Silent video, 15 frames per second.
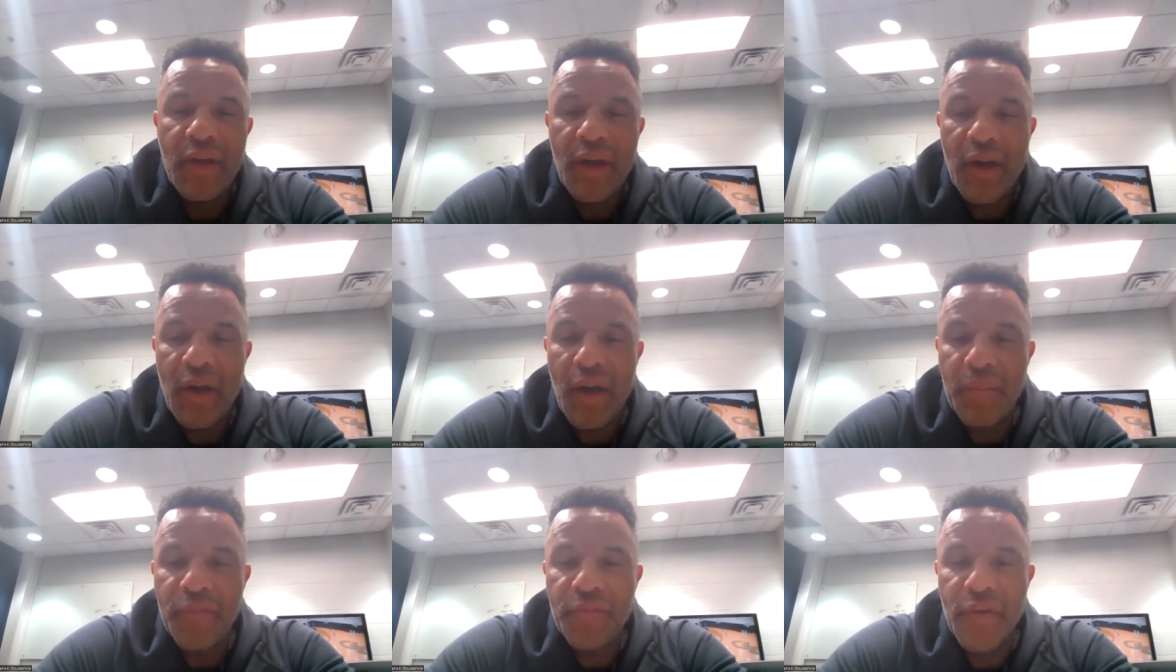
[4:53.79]

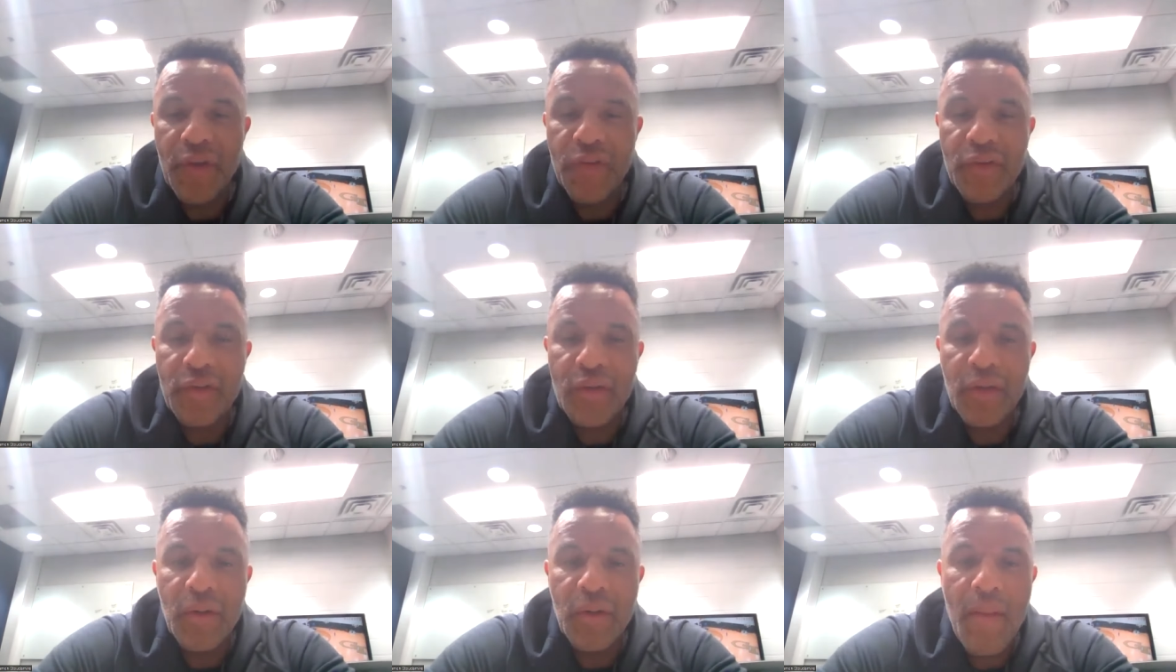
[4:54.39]
Um,
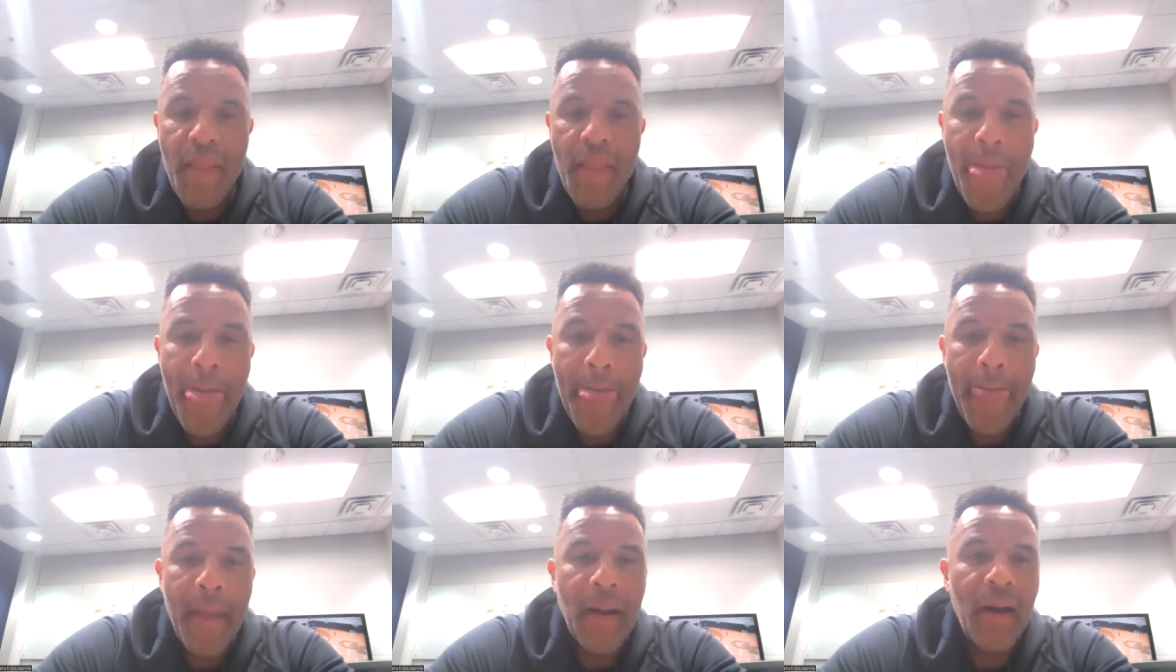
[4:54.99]
physical,
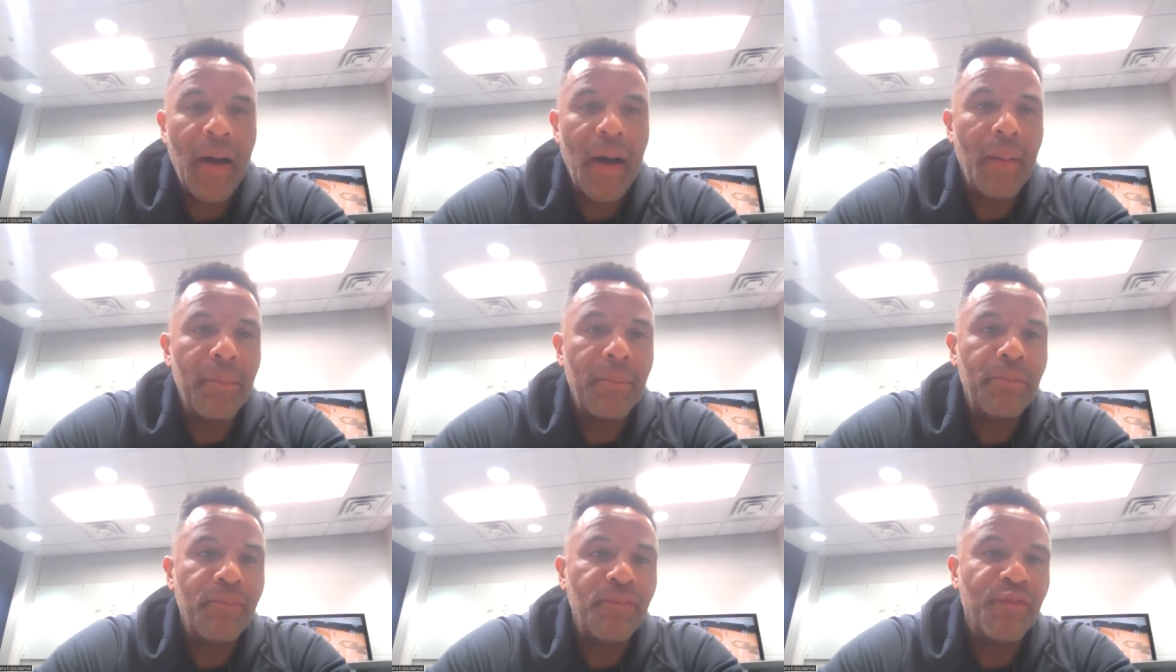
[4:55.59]

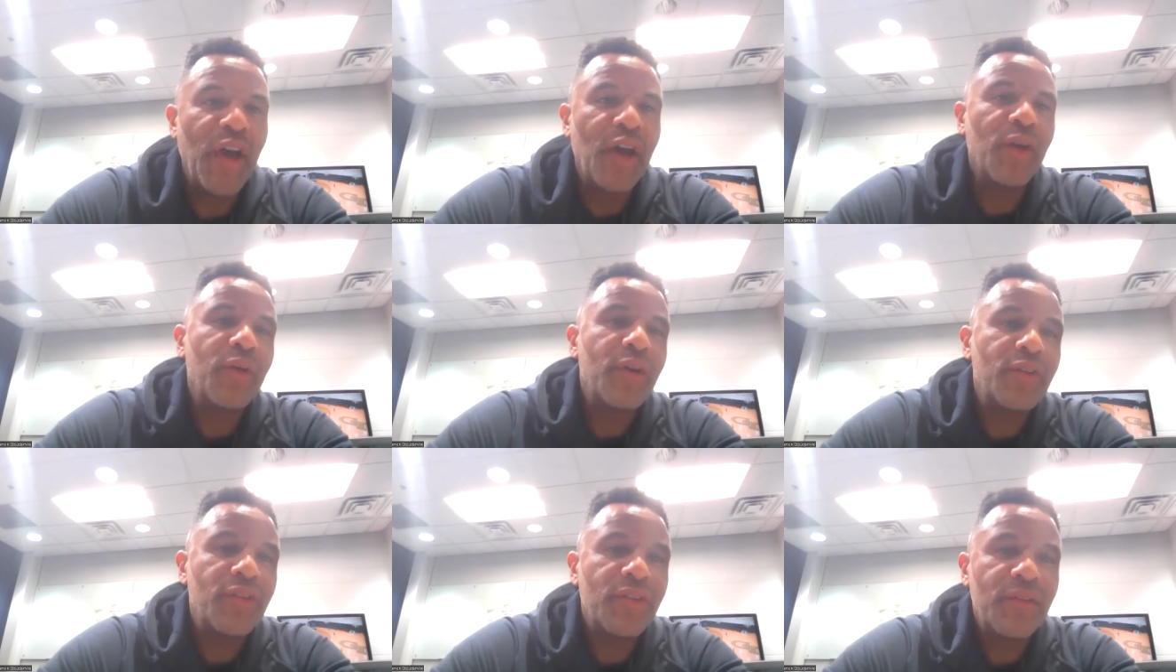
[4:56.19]
um,
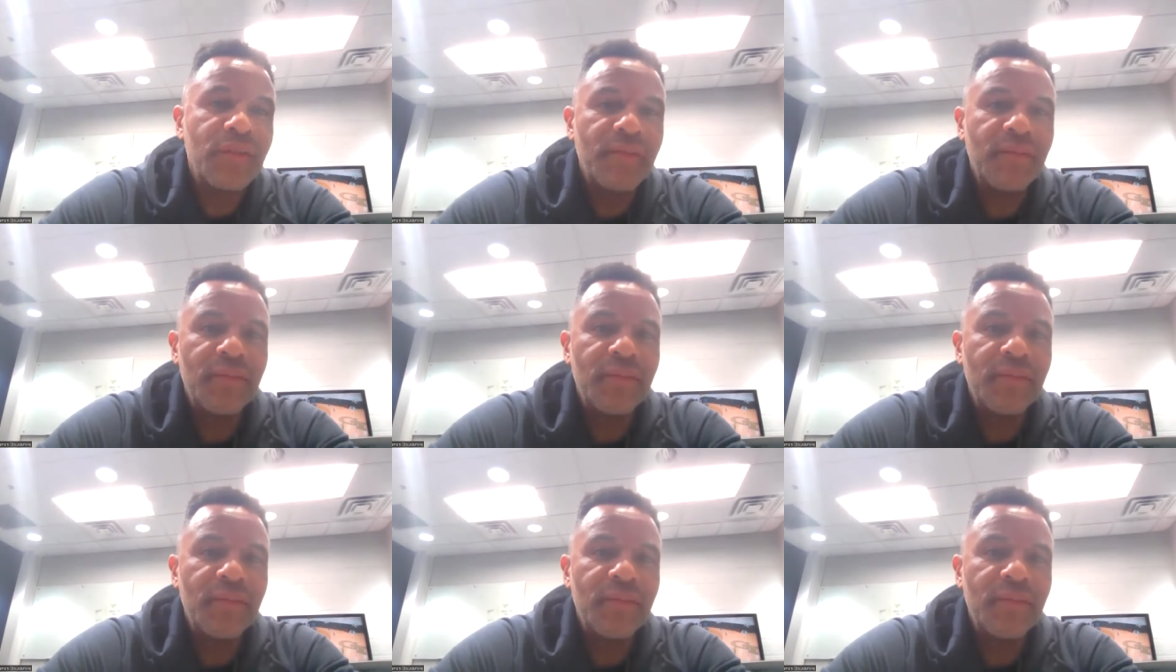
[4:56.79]
veterans.